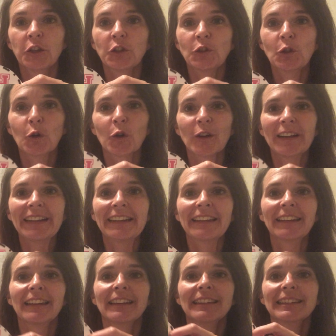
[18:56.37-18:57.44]
you're
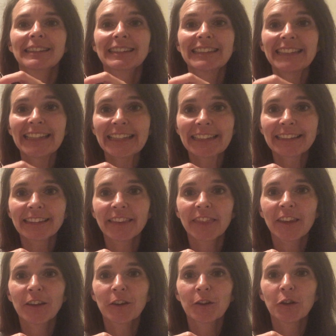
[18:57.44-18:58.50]
in 6th
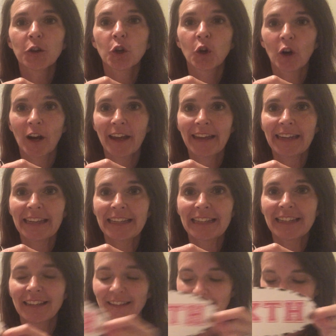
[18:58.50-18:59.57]
grade.